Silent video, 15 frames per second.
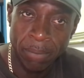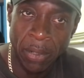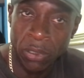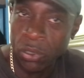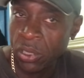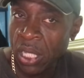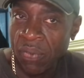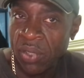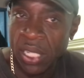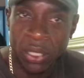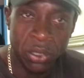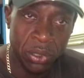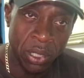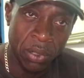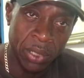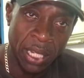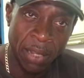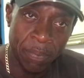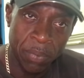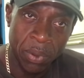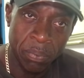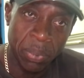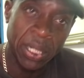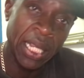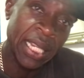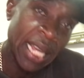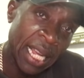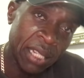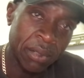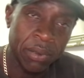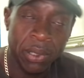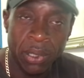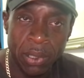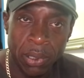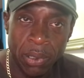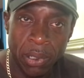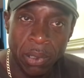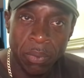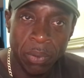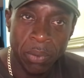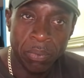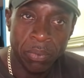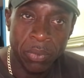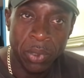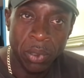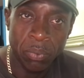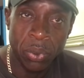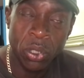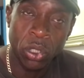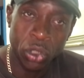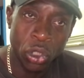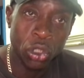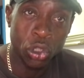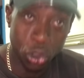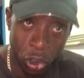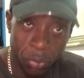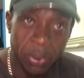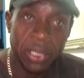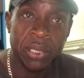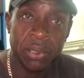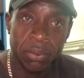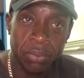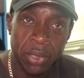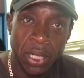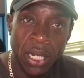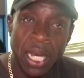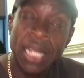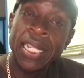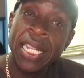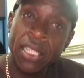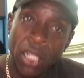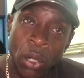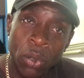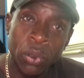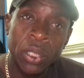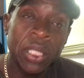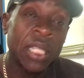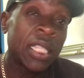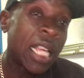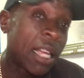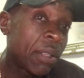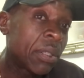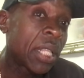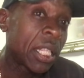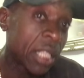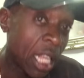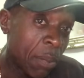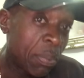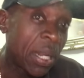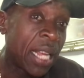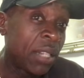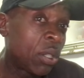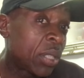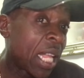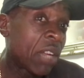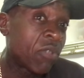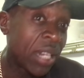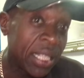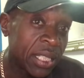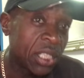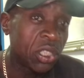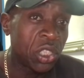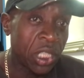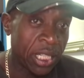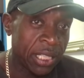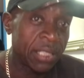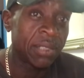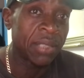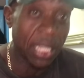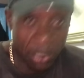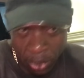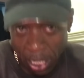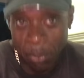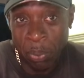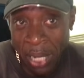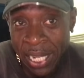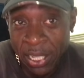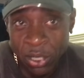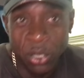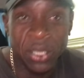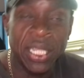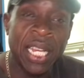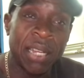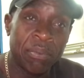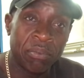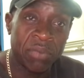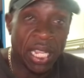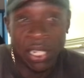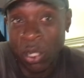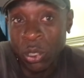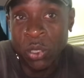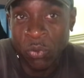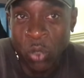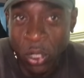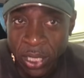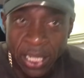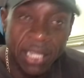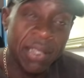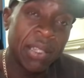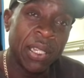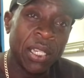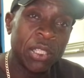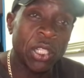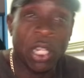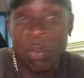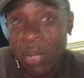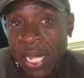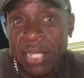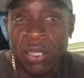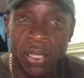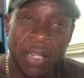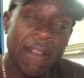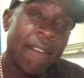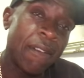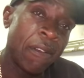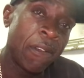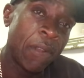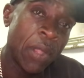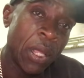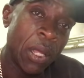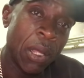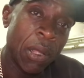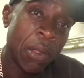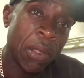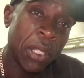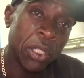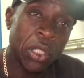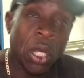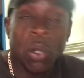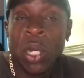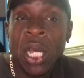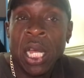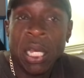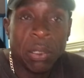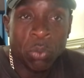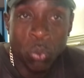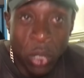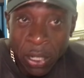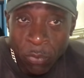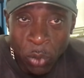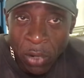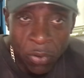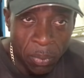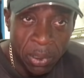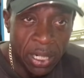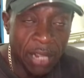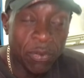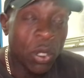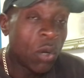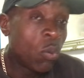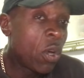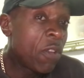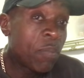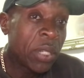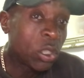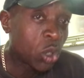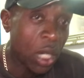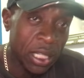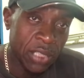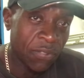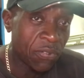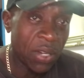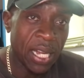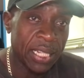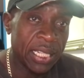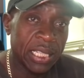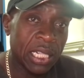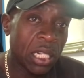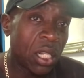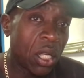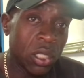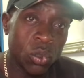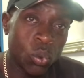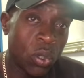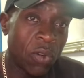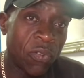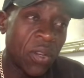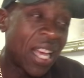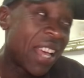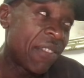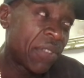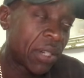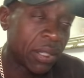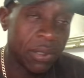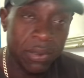They should never let you know that, but they can. Because you're stupid, and they know that they're playing on that racist gene. They're playing on that. They know you've got it, so they're playing on it. So we from the left, we've been trying to fight this class war forever.